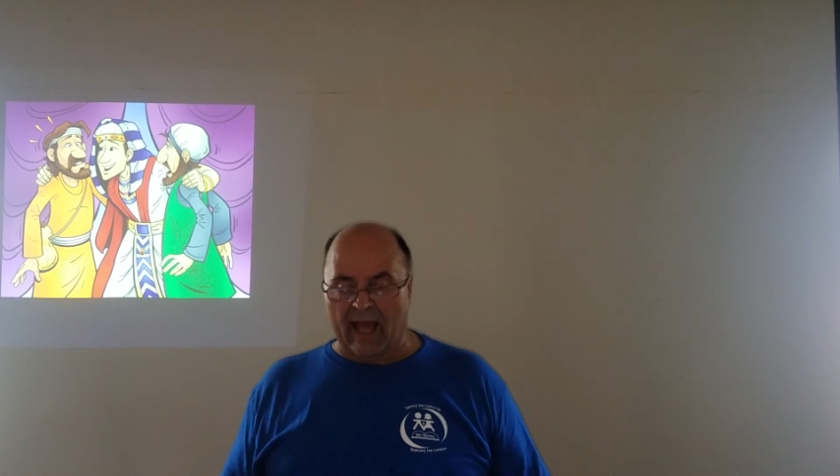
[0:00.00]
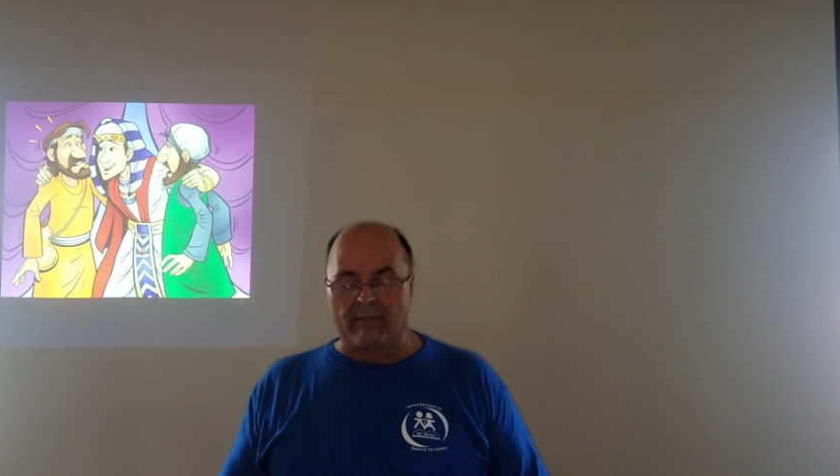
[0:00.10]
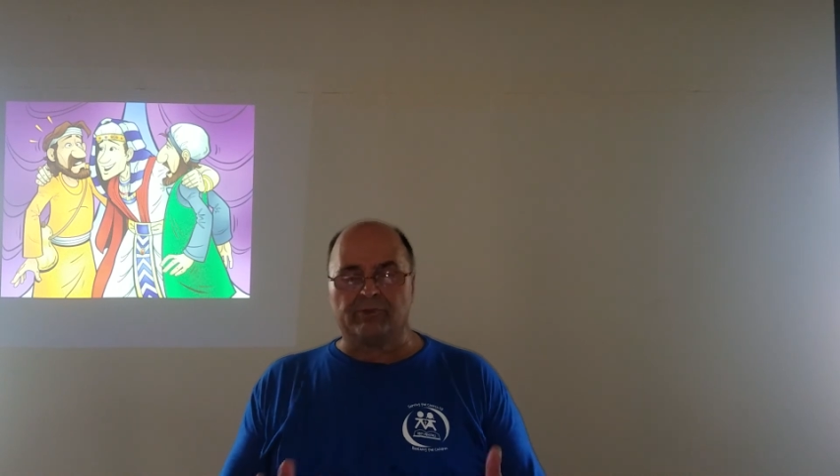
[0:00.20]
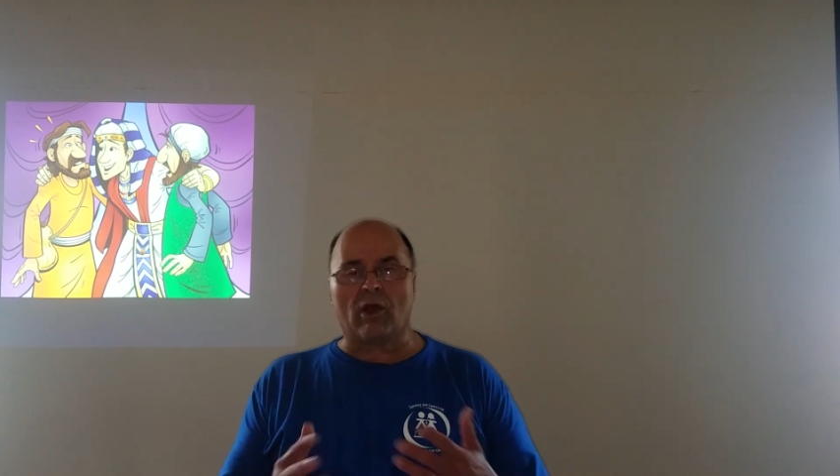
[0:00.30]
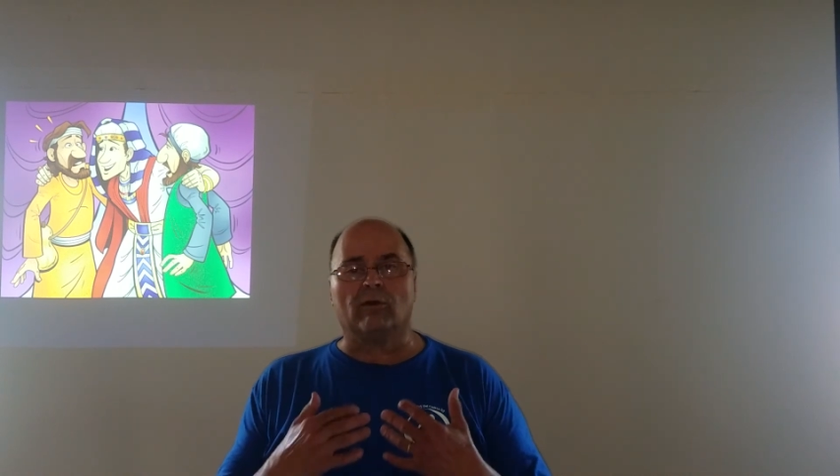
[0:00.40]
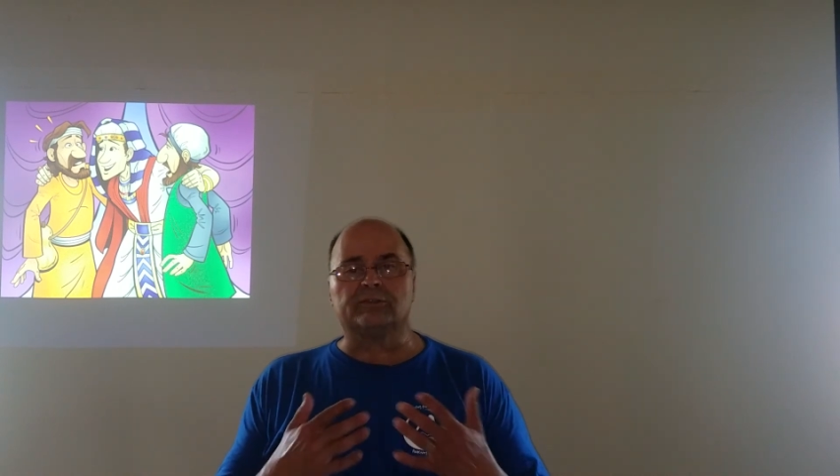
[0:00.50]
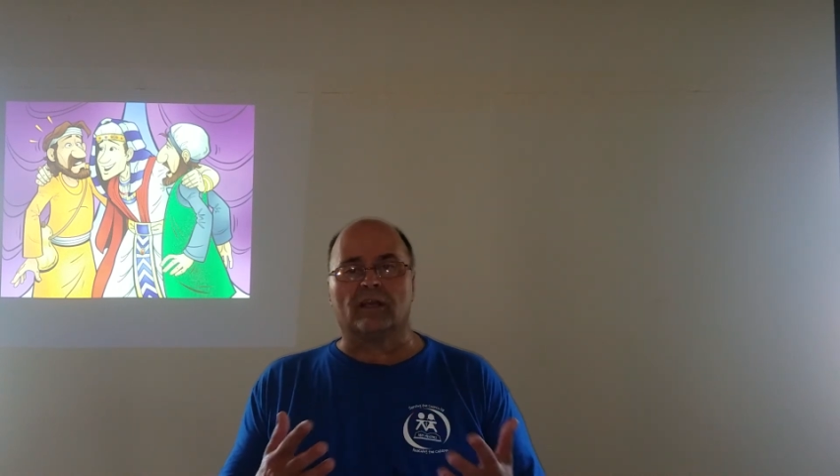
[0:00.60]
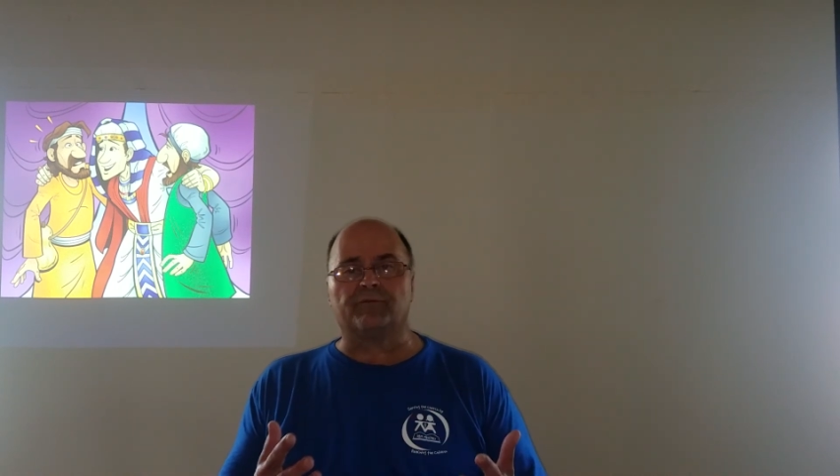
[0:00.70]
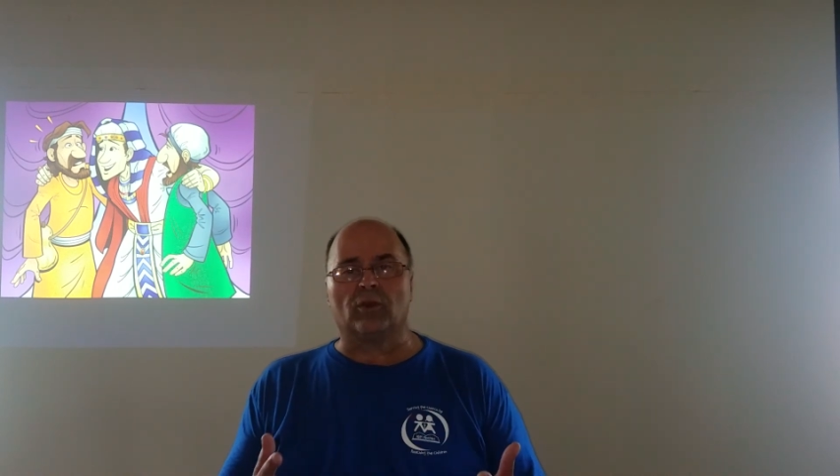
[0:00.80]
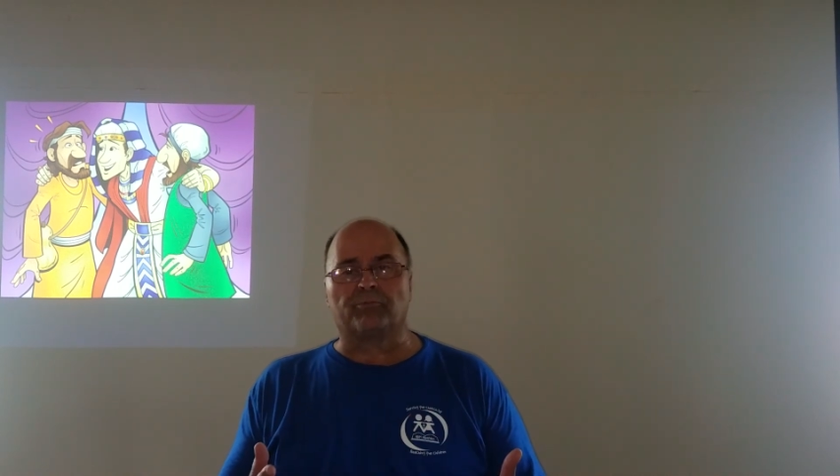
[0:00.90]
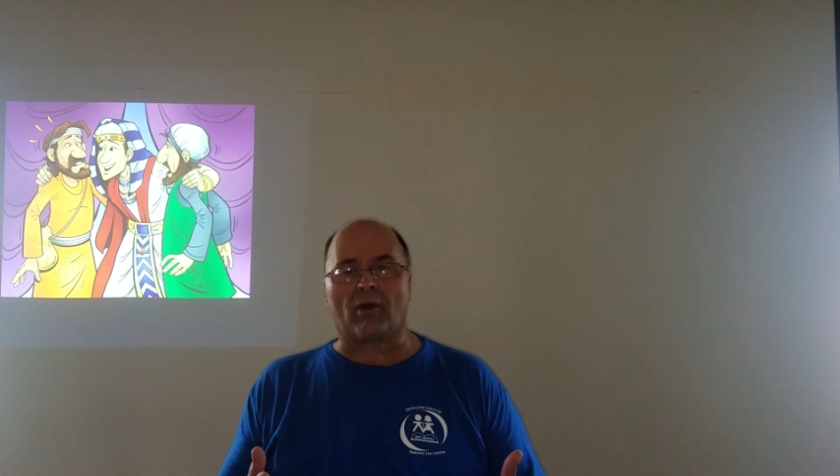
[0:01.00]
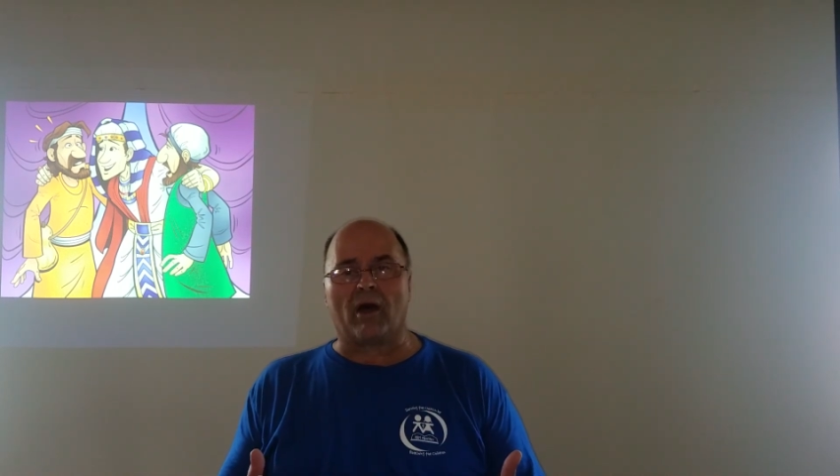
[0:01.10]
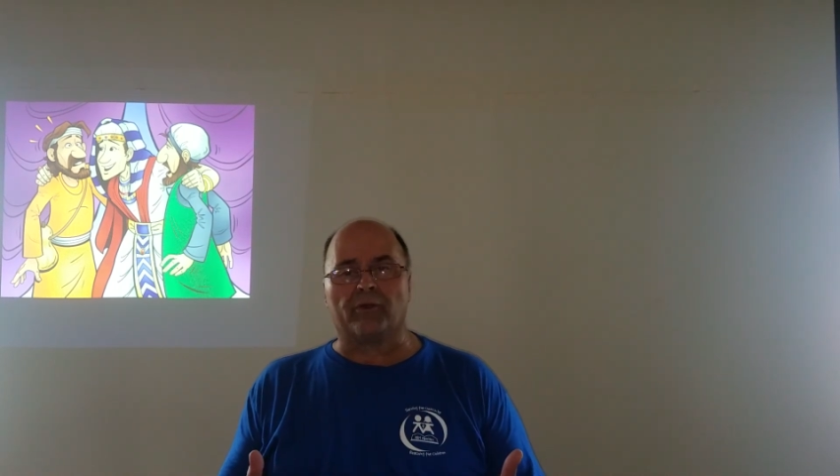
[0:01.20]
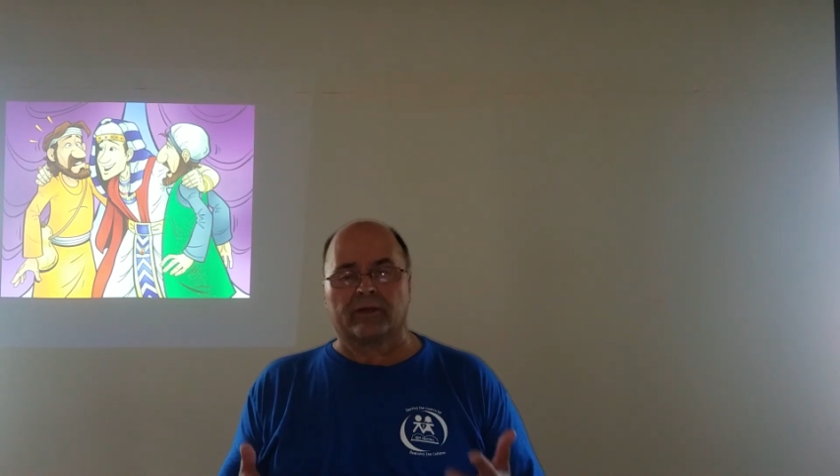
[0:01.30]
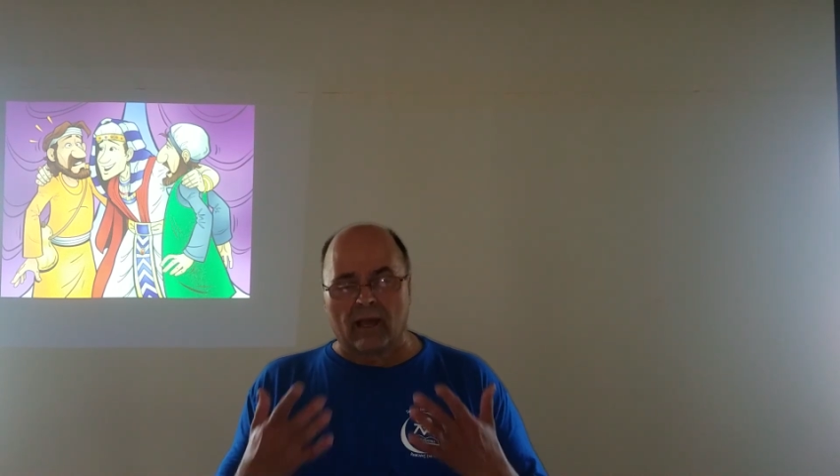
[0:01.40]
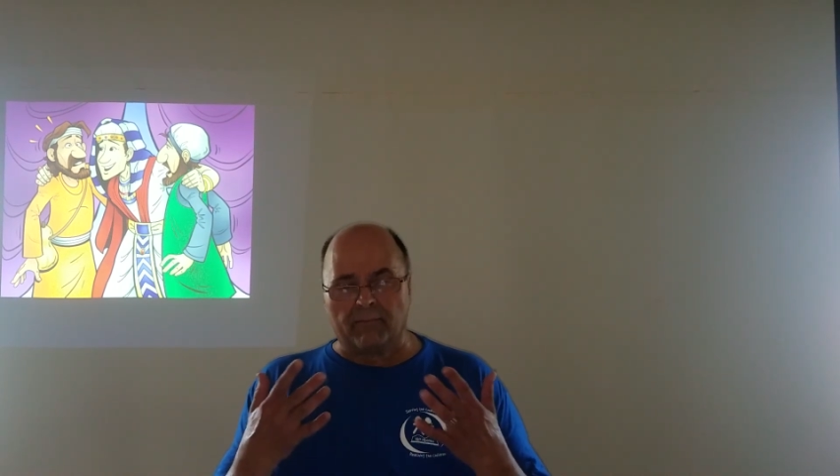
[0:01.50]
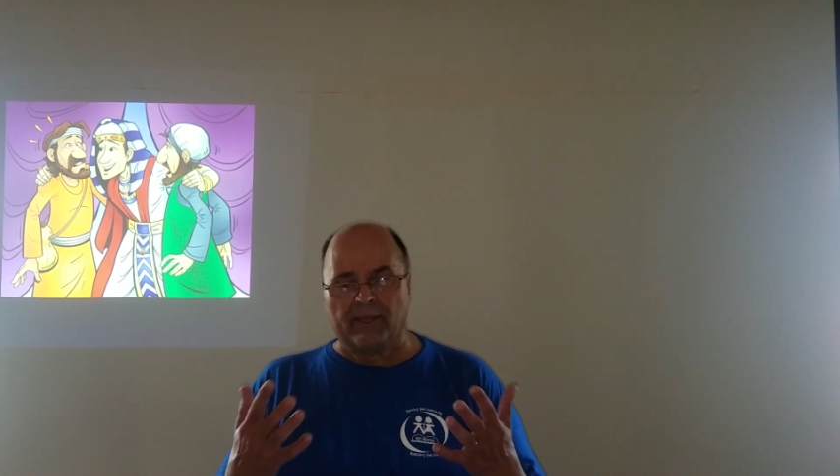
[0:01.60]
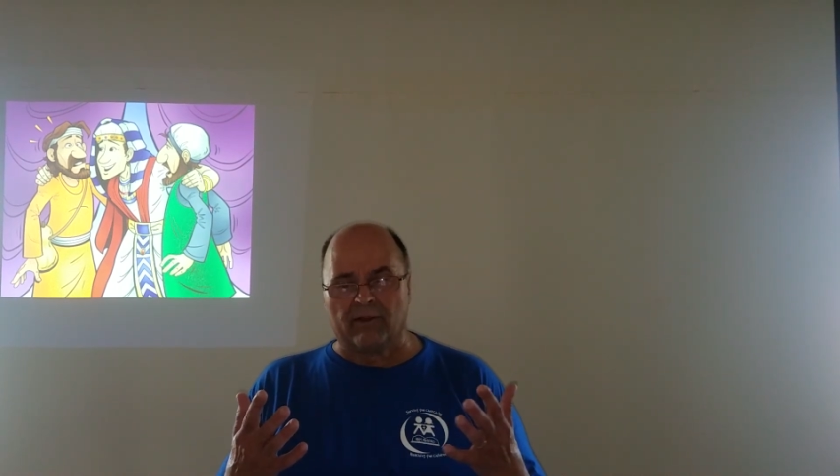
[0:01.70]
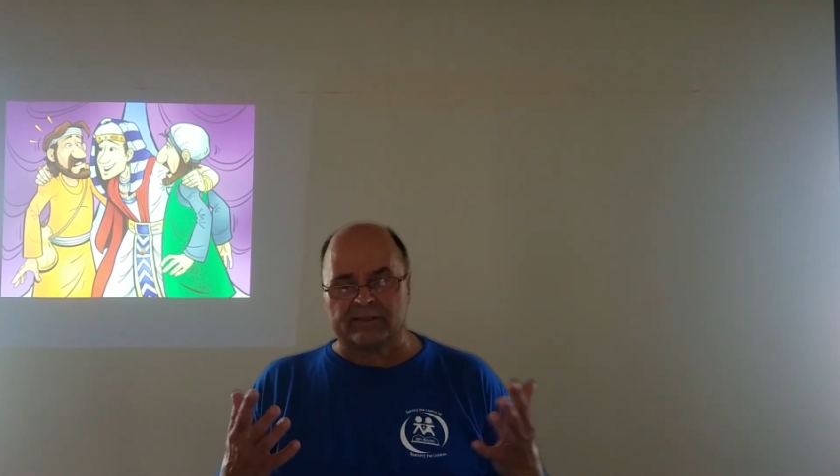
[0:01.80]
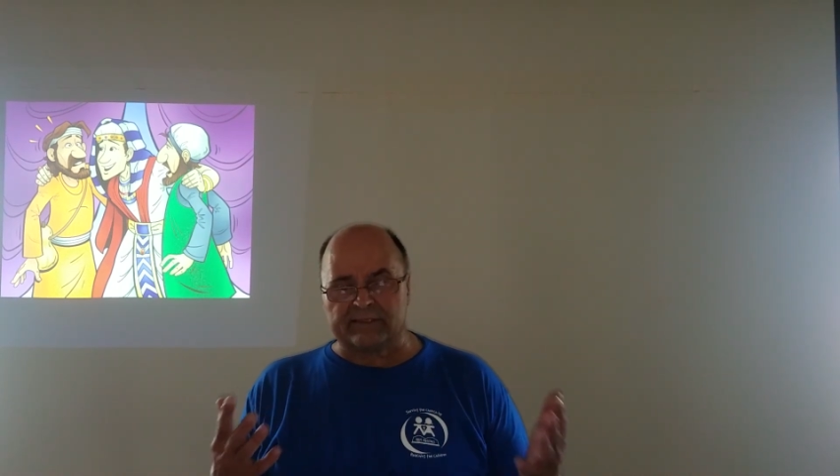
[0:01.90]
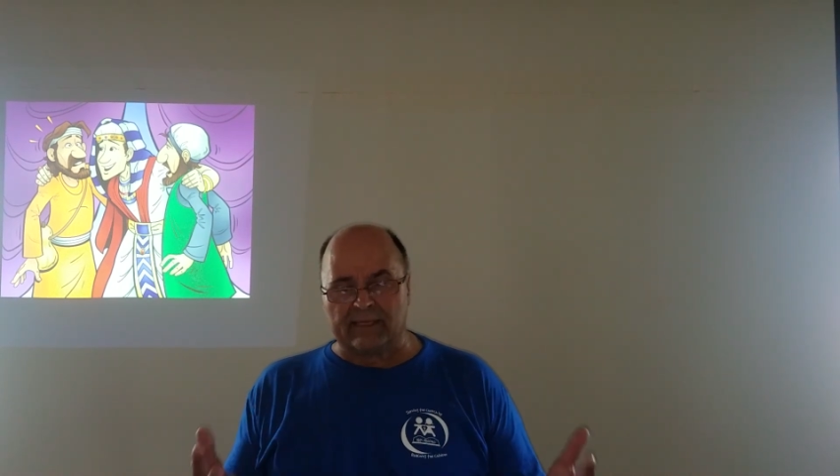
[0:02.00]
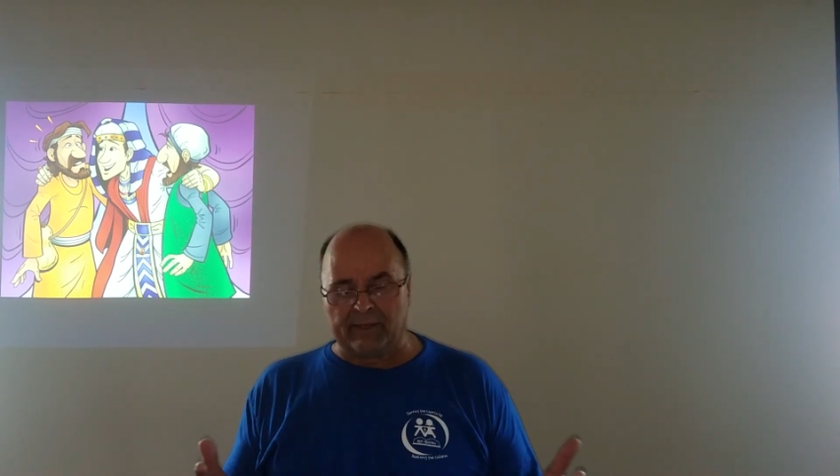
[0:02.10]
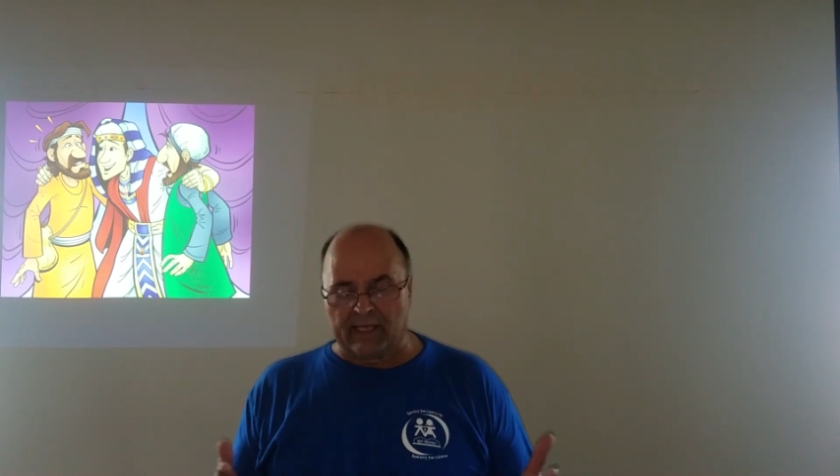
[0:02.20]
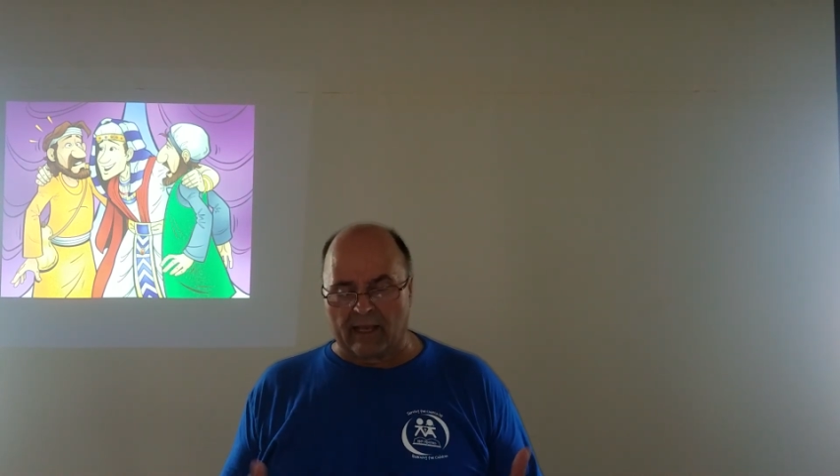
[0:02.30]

I'm Joseph, your brother, come here, see me.